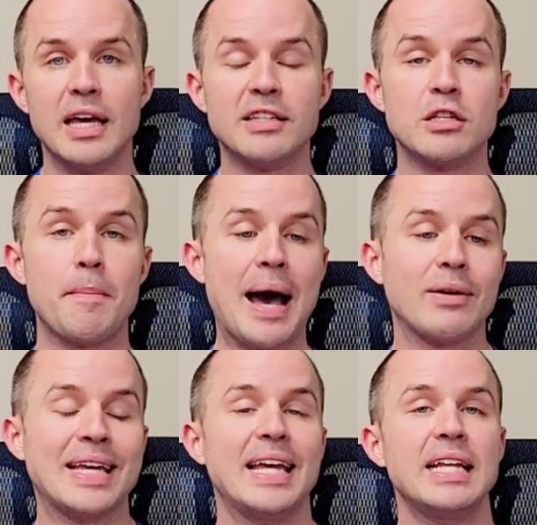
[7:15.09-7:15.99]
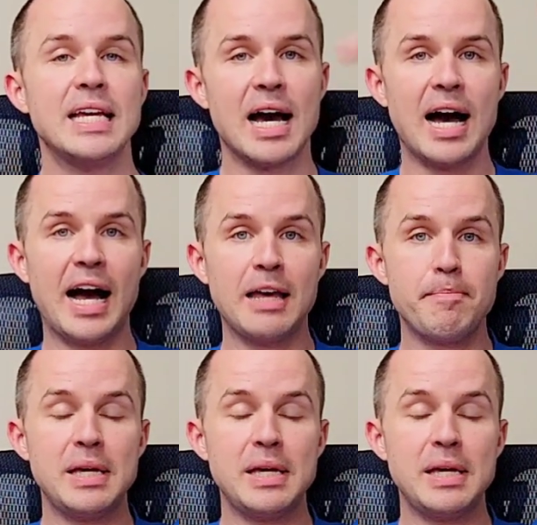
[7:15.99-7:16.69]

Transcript: it's about hitting a high